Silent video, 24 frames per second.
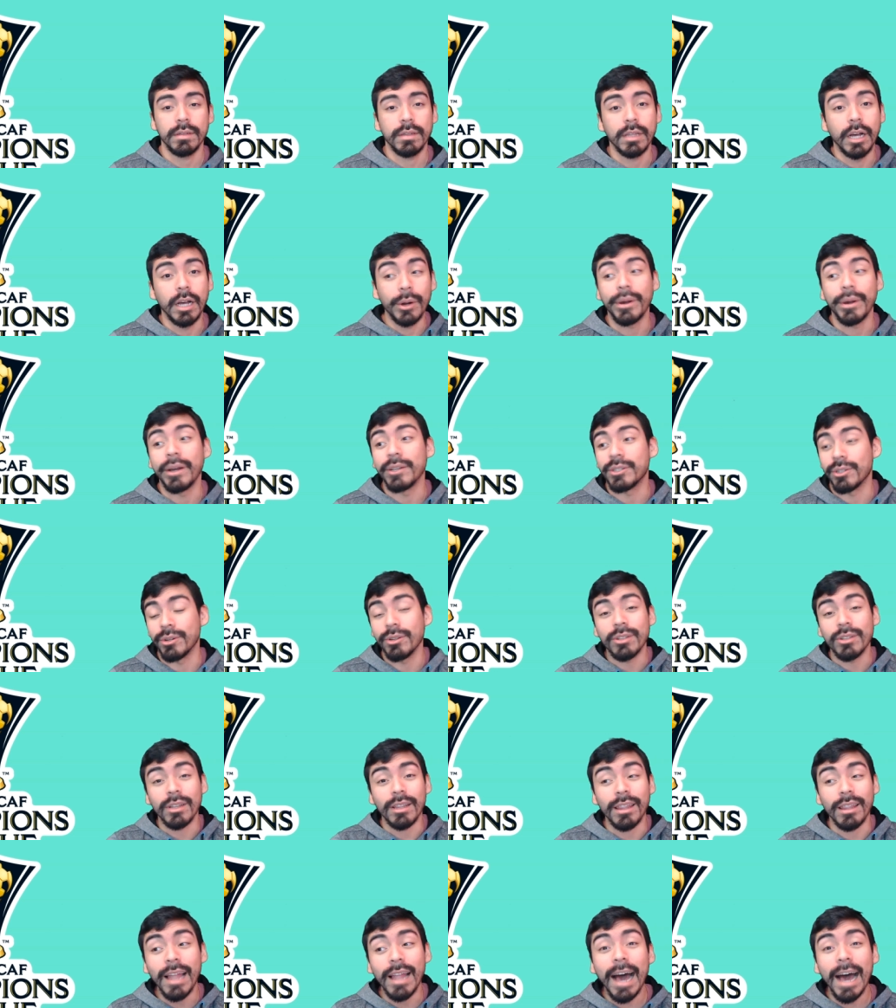Okay, so there's a
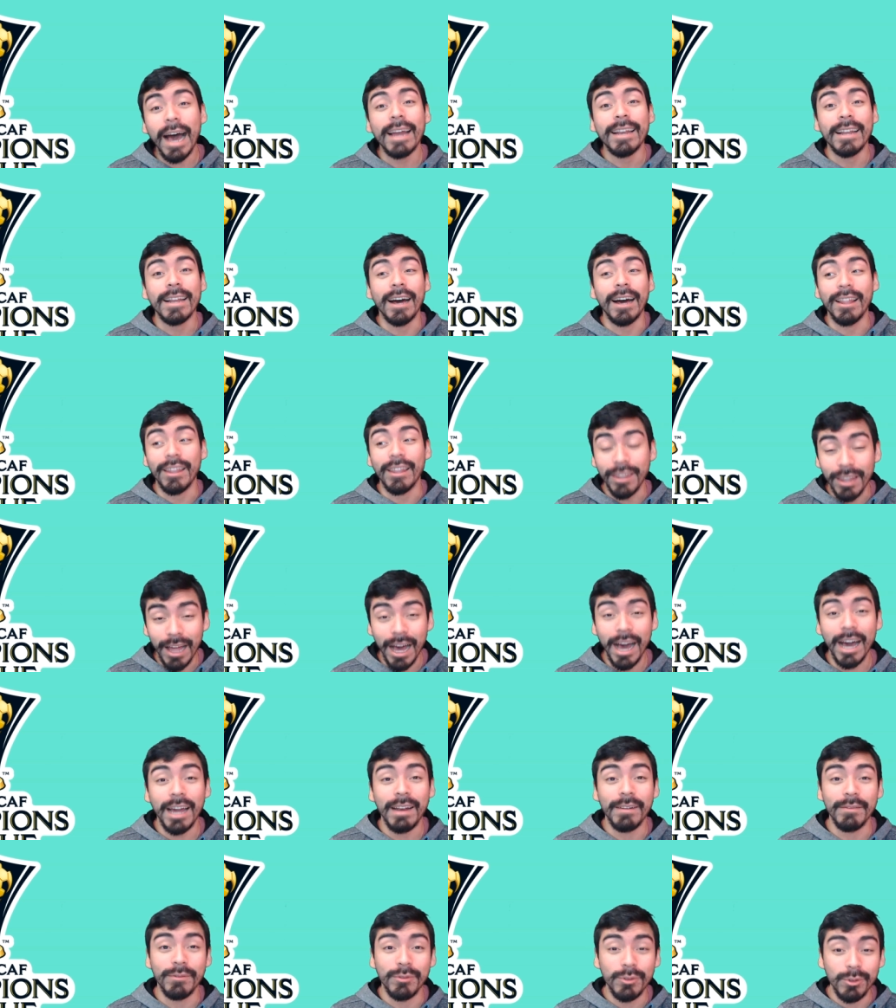lot, a
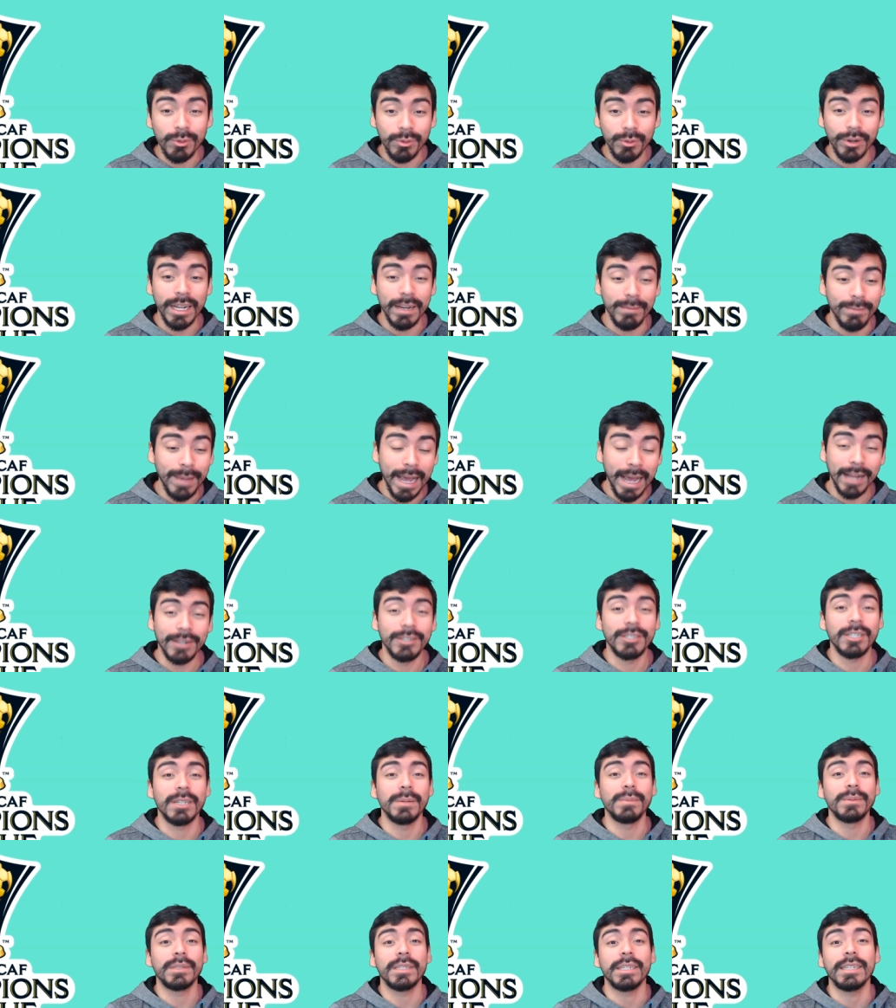lot of great
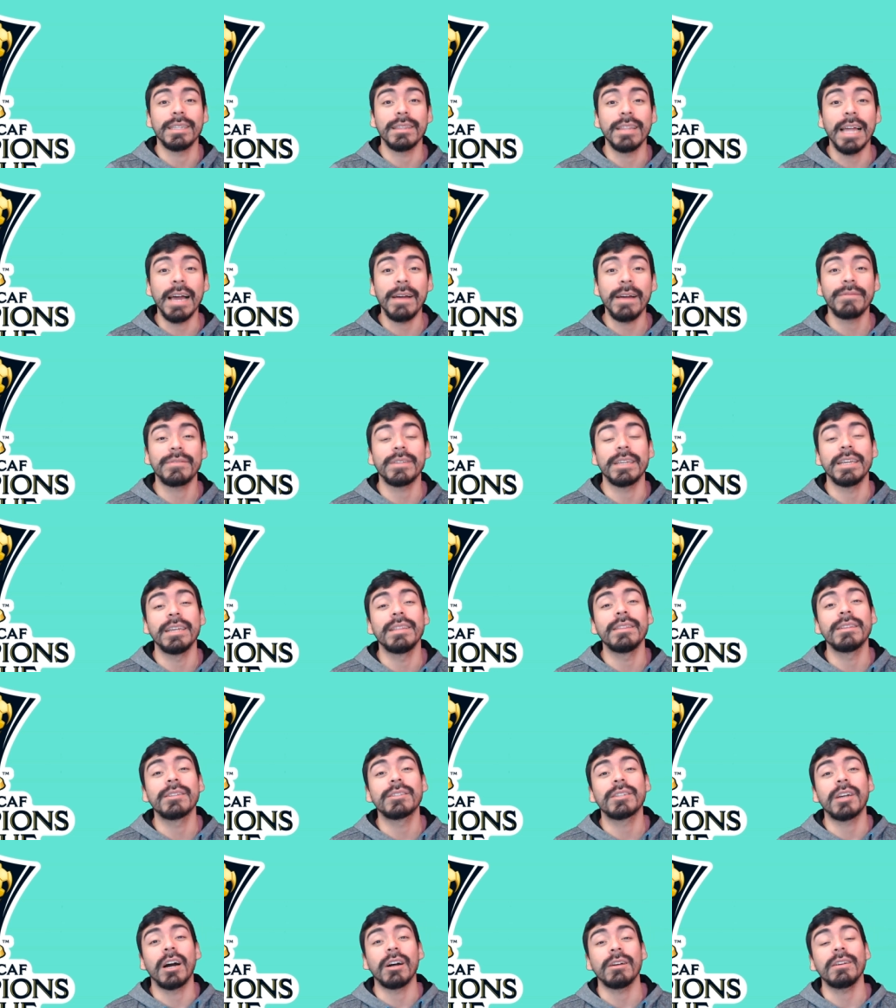matchups left in
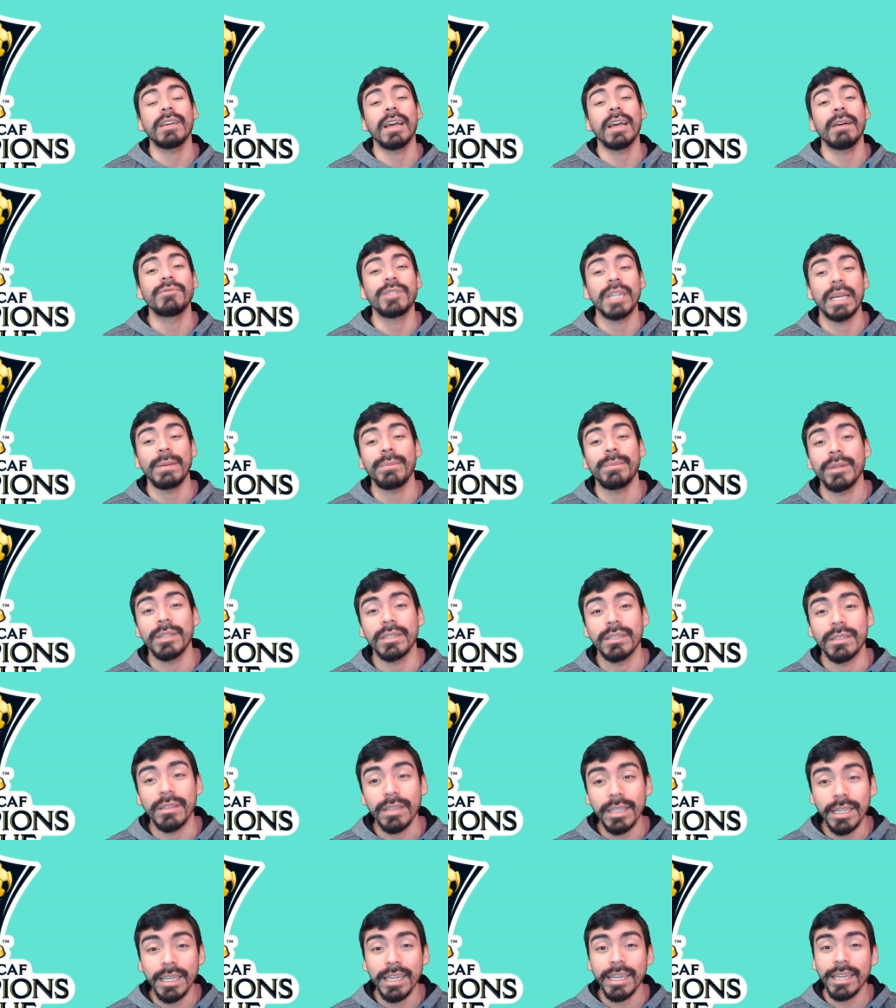this CONCACAF Champions
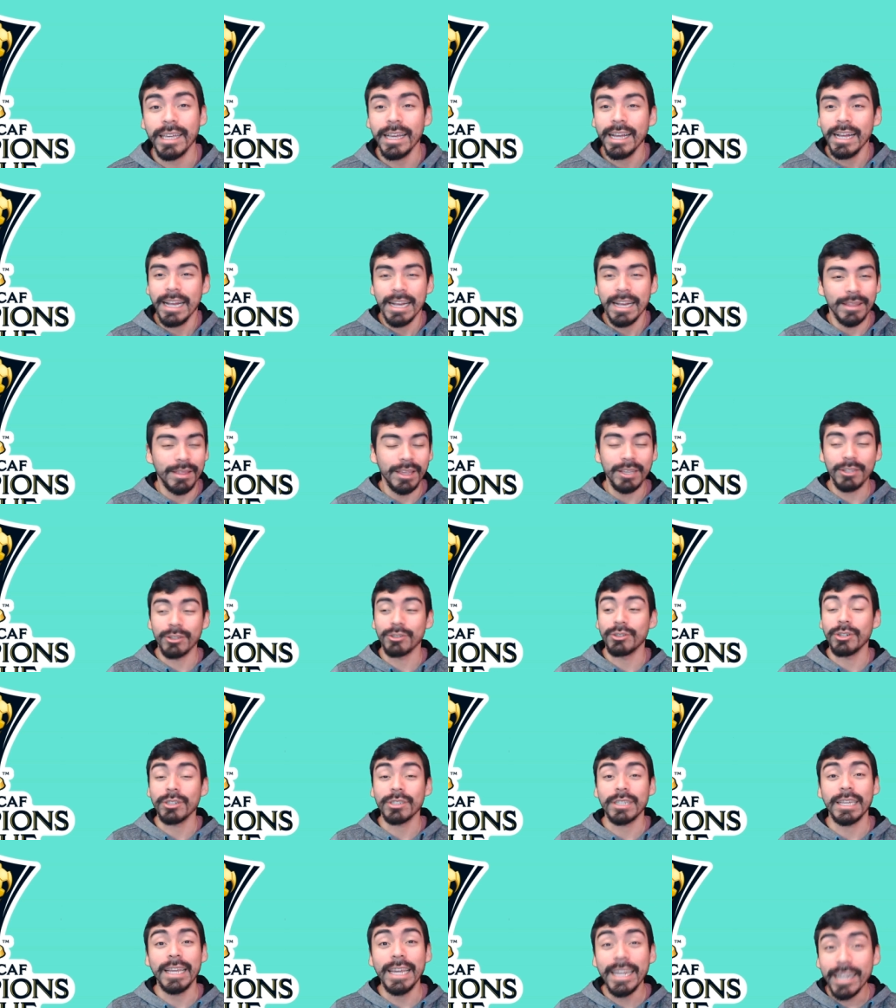League. Things are
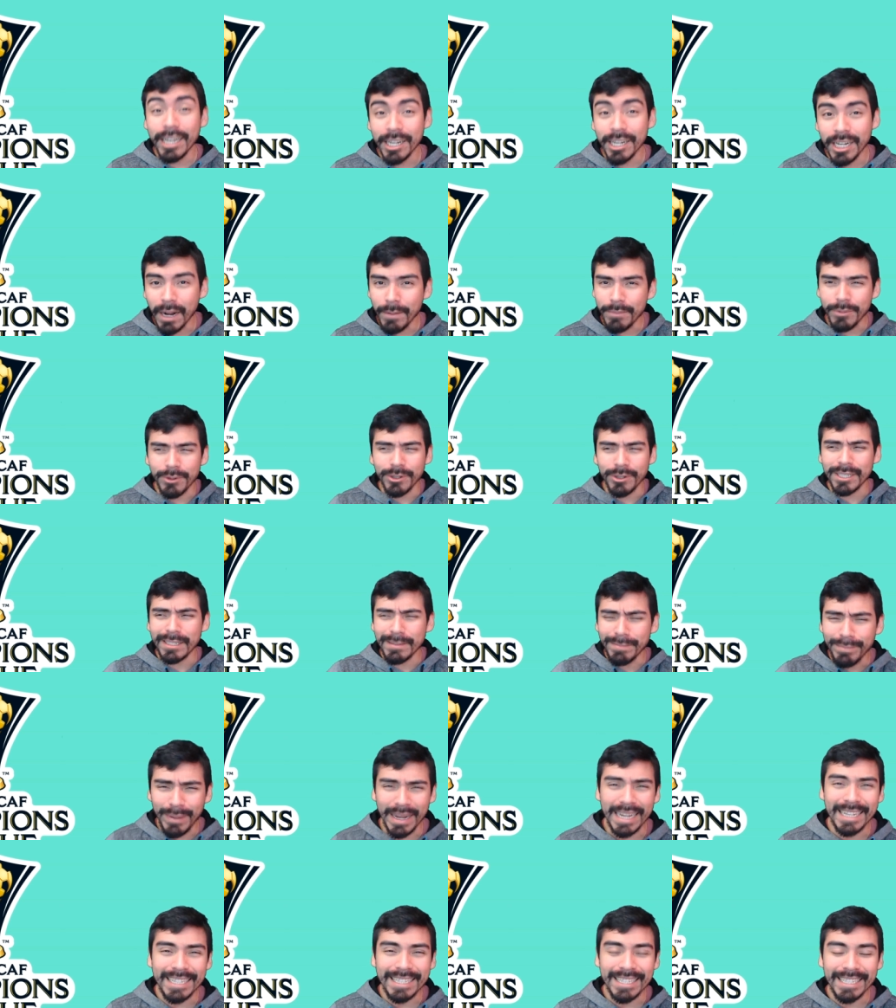just heating up, they're
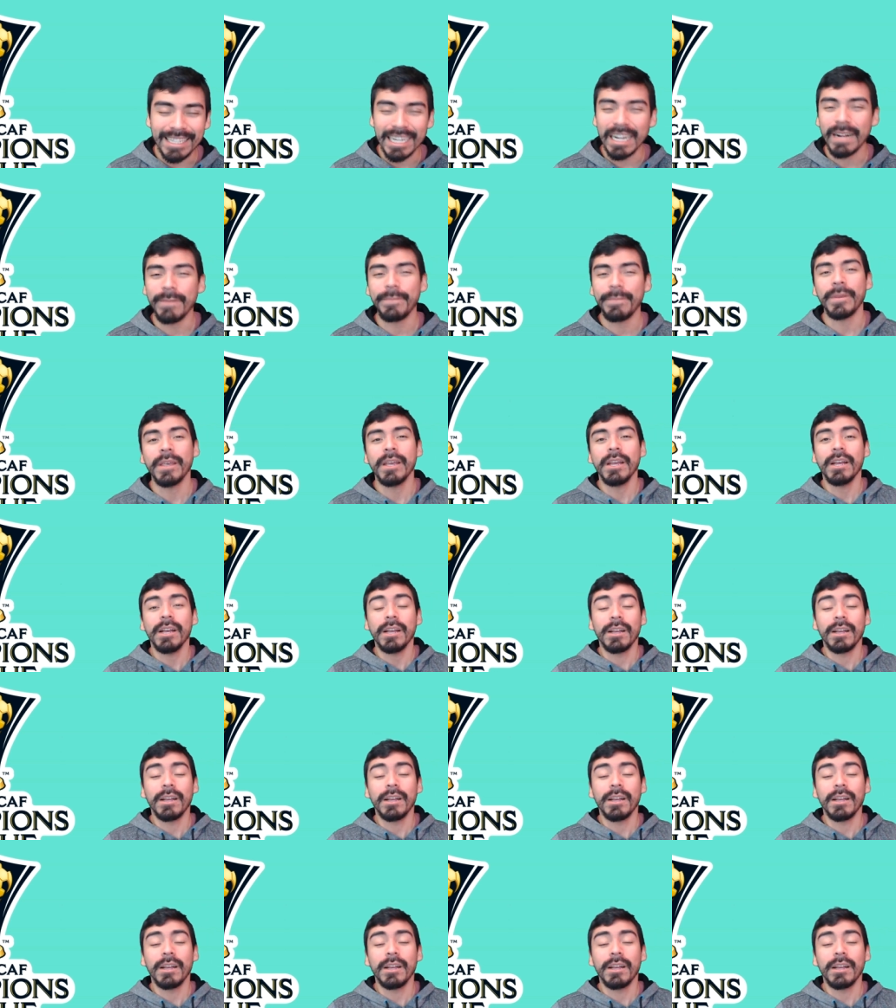spicing up.